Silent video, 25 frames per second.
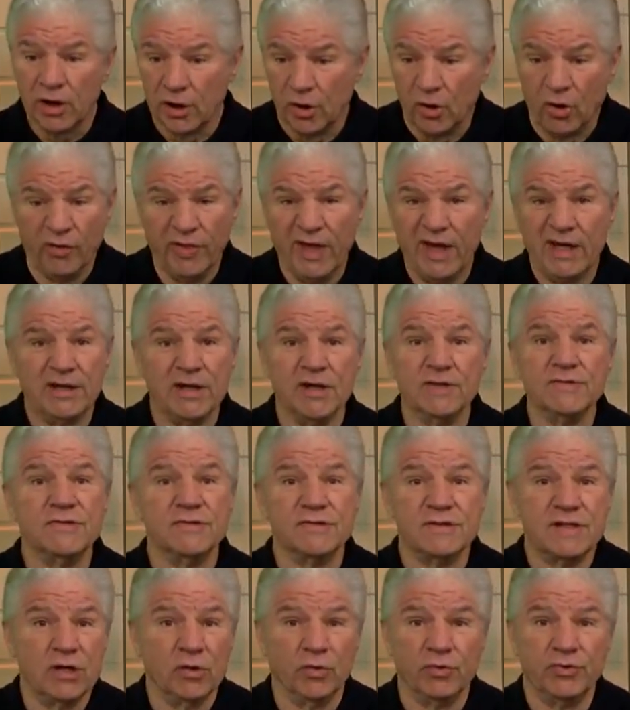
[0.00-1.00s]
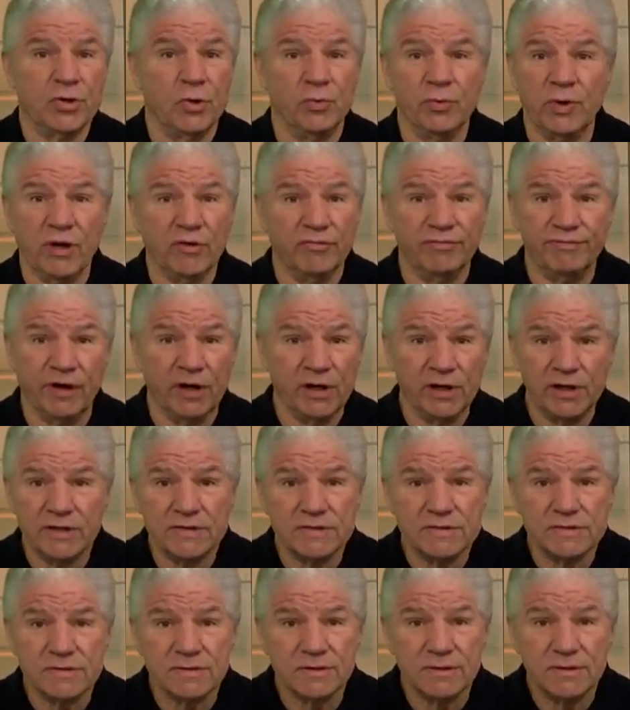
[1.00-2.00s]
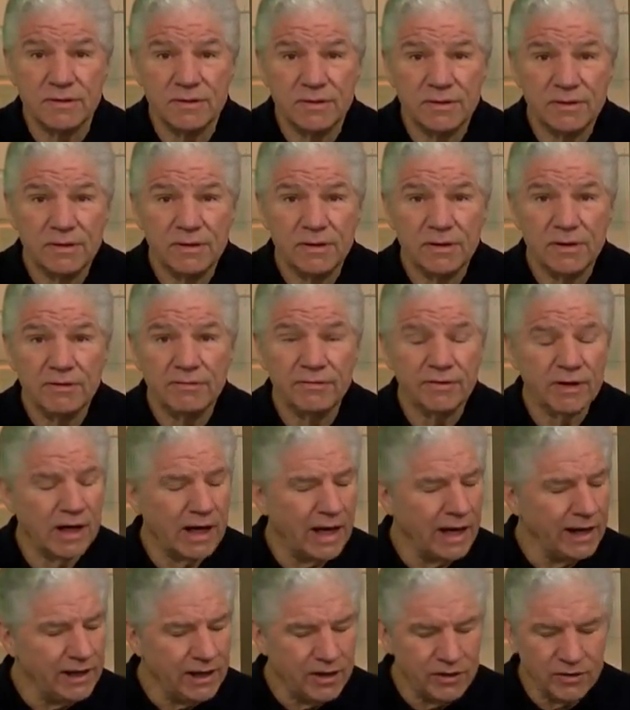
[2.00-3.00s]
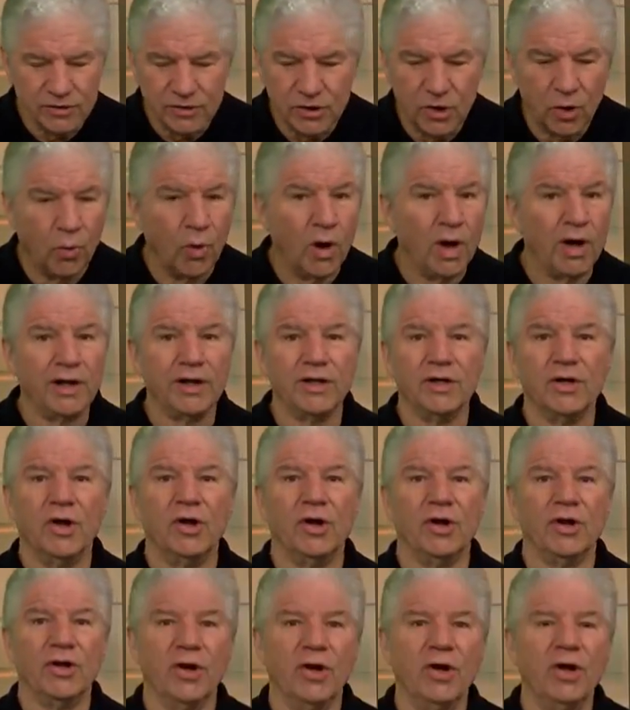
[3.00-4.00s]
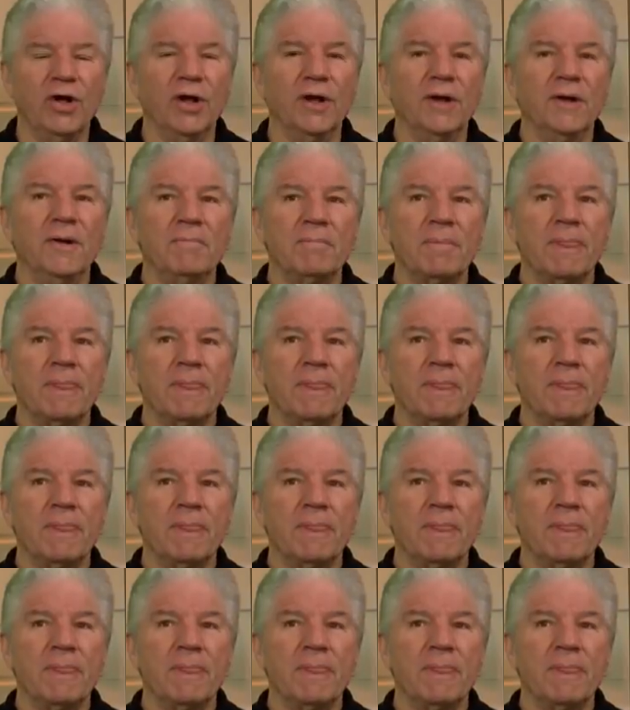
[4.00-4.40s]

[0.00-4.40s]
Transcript: and all that does is kill toenail fungus. I could go on and on and on.